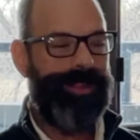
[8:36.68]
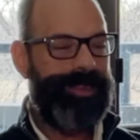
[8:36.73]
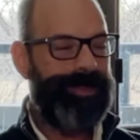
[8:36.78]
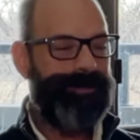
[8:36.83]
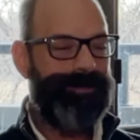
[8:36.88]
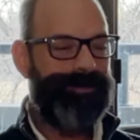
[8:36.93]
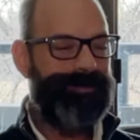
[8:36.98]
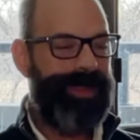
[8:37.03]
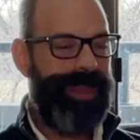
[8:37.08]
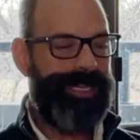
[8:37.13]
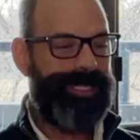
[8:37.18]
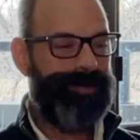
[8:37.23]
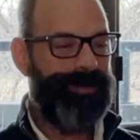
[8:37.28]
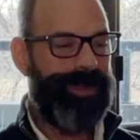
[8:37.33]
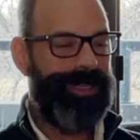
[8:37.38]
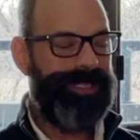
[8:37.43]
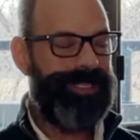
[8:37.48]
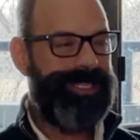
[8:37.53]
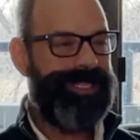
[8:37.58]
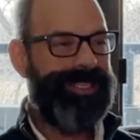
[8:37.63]
think it makes
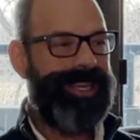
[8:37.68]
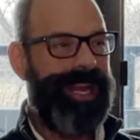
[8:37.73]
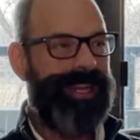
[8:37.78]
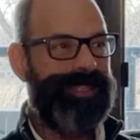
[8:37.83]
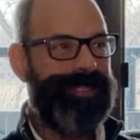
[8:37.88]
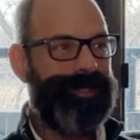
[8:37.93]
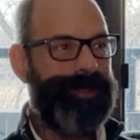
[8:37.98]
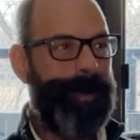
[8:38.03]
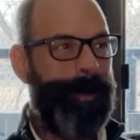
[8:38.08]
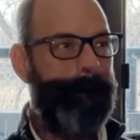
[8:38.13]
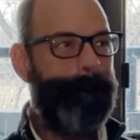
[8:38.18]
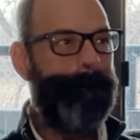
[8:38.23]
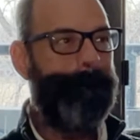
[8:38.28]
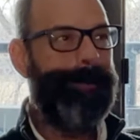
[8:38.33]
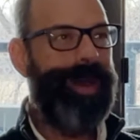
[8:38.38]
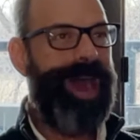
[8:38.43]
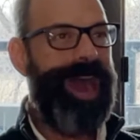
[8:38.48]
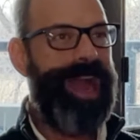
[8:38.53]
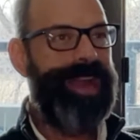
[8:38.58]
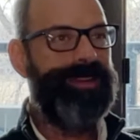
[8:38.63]
much sense to
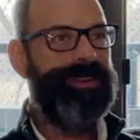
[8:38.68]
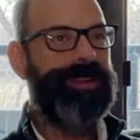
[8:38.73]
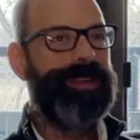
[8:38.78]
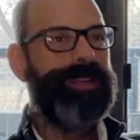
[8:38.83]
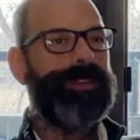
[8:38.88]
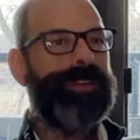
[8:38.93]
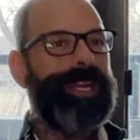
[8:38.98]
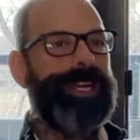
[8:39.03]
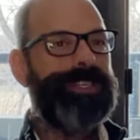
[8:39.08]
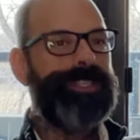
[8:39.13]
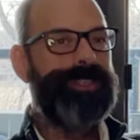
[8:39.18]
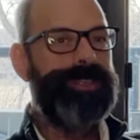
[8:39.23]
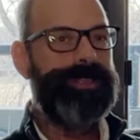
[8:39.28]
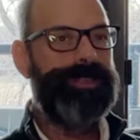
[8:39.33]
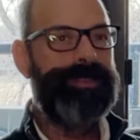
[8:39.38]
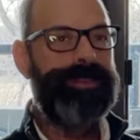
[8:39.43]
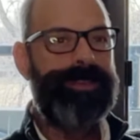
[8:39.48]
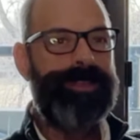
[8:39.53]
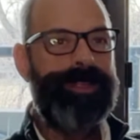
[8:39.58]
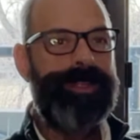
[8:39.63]
buy your
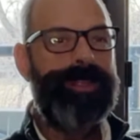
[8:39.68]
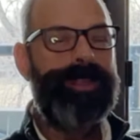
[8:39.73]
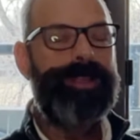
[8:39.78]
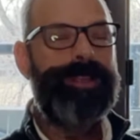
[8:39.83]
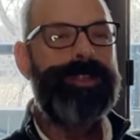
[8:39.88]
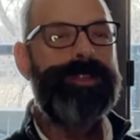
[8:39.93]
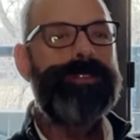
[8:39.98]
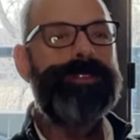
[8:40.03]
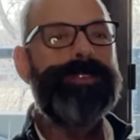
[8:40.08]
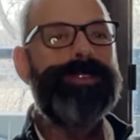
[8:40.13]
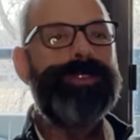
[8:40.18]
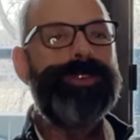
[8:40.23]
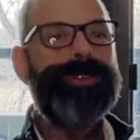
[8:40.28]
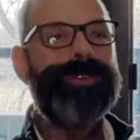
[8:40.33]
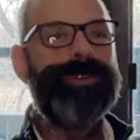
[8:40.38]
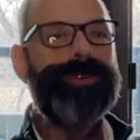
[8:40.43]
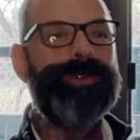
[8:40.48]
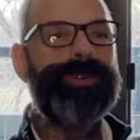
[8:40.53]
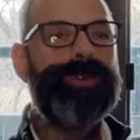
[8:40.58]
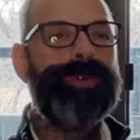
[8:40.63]
collection.
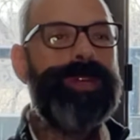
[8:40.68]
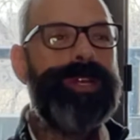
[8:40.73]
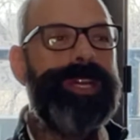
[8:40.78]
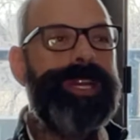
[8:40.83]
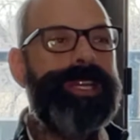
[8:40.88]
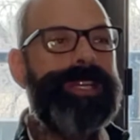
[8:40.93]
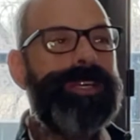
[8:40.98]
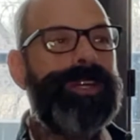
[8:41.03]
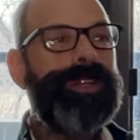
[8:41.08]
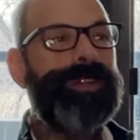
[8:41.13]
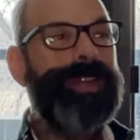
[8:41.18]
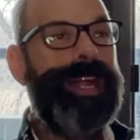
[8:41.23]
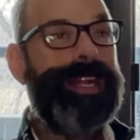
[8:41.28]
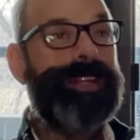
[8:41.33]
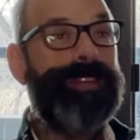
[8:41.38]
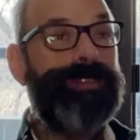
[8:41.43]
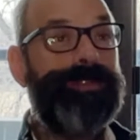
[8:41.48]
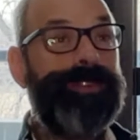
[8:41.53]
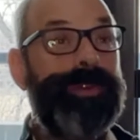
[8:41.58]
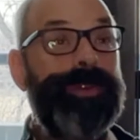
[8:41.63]
To collect
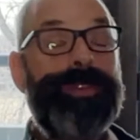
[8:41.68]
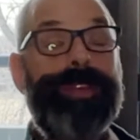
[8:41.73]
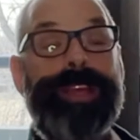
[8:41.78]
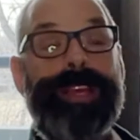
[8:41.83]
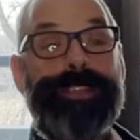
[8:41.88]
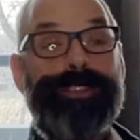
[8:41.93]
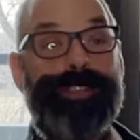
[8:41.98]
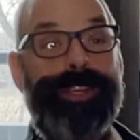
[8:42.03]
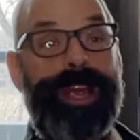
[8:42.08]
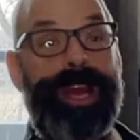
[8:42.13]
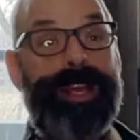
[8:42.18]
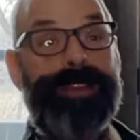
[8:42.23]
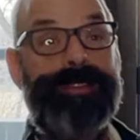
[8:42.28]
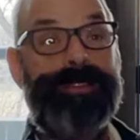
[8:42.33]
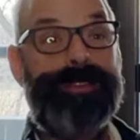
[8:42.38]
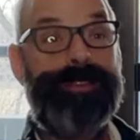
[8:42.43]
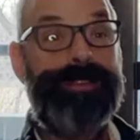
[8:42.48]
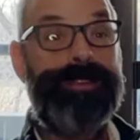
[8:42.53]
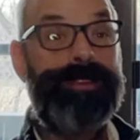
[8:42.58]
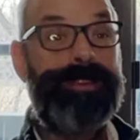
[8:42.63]
a few things,
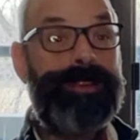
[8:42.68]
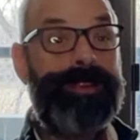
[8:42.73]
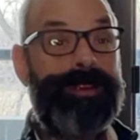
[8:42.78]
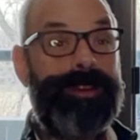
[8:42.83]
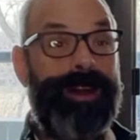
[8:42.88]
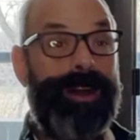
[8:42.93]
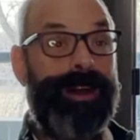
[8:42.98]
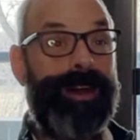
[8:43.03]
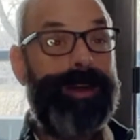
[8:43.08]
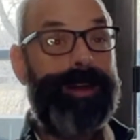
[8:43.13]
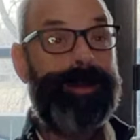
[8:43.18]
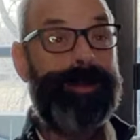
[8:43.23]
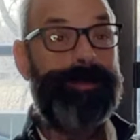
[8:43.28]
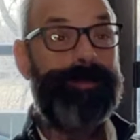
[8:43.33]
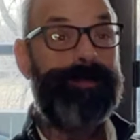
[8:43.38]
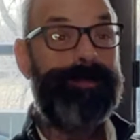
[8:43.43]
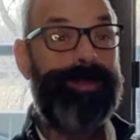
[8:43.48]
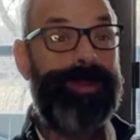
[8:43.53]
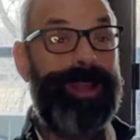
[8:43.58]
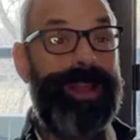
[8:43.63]
yes.
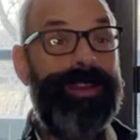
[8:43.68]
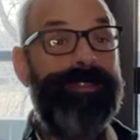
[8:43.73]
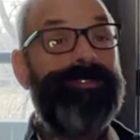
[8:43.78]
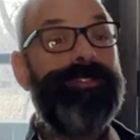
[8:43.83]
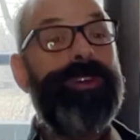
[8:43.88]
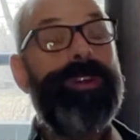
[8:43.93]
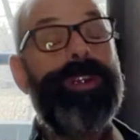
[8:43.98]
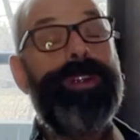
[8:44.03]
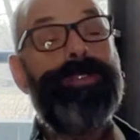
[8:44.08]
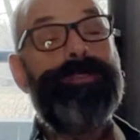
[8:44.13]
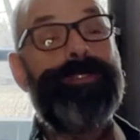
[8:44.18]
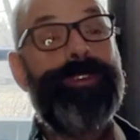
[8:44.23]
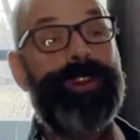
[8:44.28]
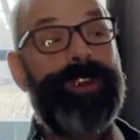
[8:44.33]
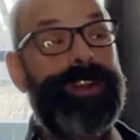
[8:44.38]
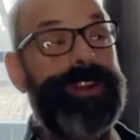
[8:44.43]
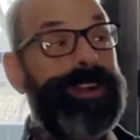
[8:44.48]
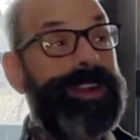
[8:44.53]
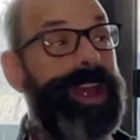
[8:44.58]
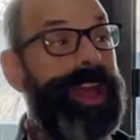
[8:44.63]

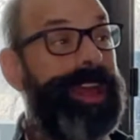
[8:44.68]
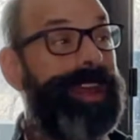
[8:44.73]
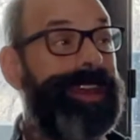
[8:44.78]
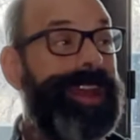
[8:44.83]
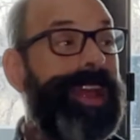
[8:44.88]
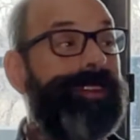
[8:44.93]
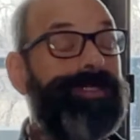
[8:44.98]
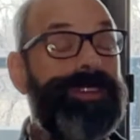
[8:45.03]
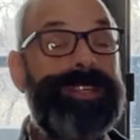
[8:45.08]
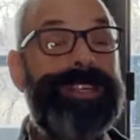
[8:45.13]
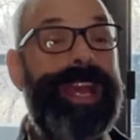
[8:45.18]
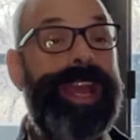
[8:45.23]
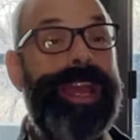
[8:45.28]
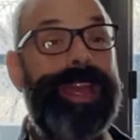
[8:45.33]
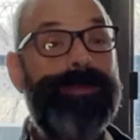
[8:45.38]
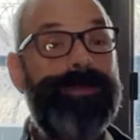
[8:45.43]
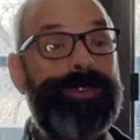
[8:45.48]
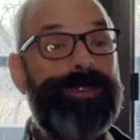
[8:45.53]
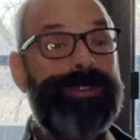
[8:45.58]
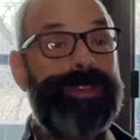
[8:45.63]
For an everyday
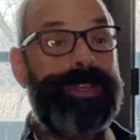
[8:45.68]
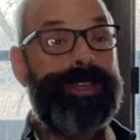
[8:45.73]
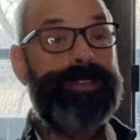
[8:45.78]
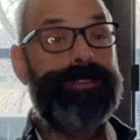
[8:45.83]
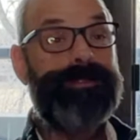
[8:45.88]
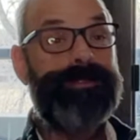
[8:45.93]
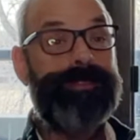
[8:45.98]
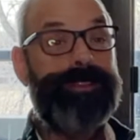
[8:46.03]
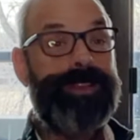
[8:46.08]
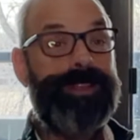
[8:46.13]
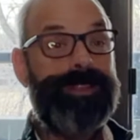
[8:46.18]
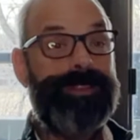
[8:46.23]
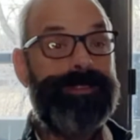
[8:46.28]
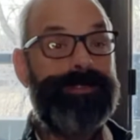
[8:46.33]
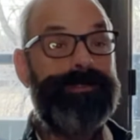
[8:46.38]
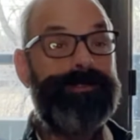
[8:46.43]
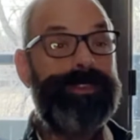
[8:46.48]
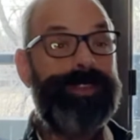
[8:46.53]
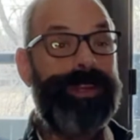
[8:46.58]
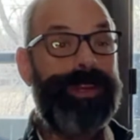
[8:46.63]
music
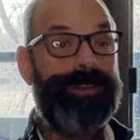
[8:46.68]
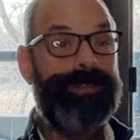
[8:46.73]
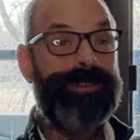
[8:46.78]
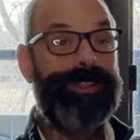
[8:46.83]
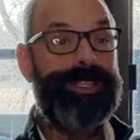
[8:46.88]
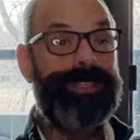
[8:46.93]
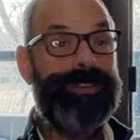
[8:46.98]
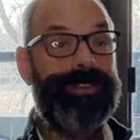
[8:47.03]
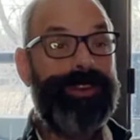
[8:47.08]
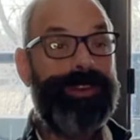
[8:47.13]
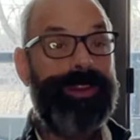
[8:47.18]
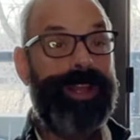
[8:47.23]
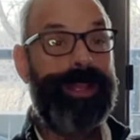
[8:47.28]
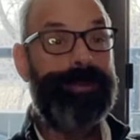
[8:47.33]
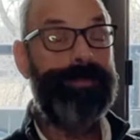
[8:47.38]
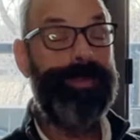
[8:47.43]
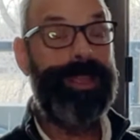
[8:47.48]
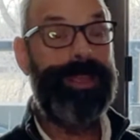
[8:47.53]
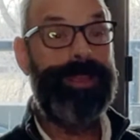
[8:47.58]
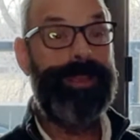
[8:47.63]
listener like
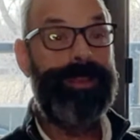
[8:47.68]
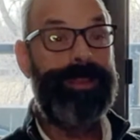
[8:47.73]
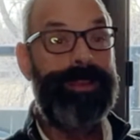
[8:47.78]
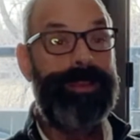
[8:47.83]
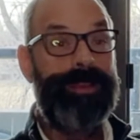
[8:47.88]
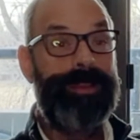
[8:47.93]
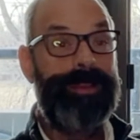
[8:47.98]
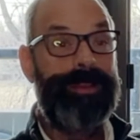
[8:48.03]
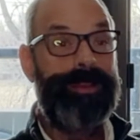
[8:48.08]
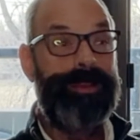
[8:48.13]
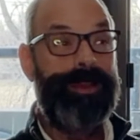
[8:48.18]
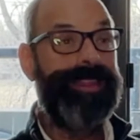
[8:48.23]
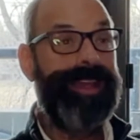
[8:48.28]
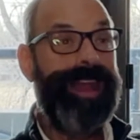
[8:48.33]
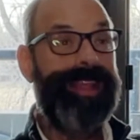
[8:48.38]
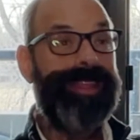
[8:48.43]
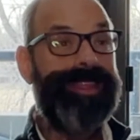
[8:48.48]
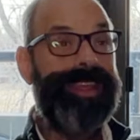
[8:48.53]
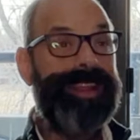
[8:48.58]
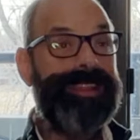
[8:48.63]
me, I
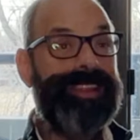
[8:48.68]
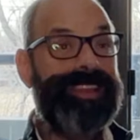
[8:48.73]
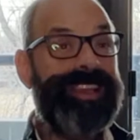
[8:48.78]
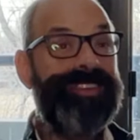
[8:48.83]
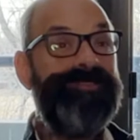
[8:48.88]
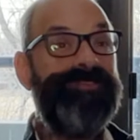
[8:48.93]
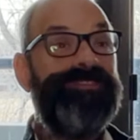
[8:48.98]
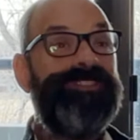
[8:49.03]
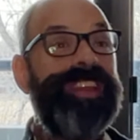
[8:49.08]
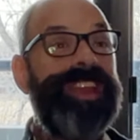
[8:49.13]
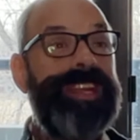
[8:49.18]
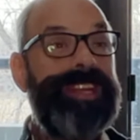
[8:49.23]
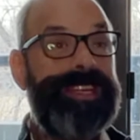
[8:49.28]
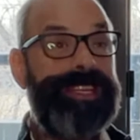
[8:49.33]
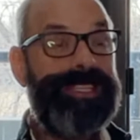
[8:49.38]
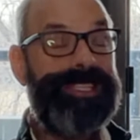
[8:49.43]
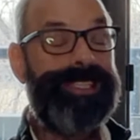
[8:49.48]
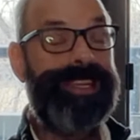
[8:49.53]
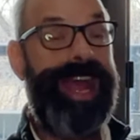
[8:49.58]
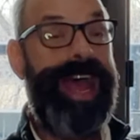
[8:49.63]
think the
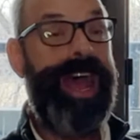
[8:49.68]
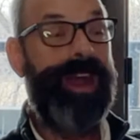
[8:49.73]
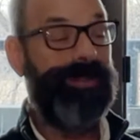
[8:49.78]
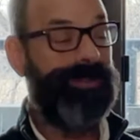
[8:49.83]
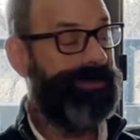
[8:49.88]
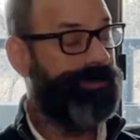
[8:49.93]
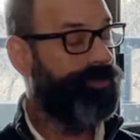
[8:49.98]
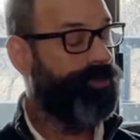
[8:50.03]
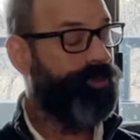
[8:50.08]
convenience now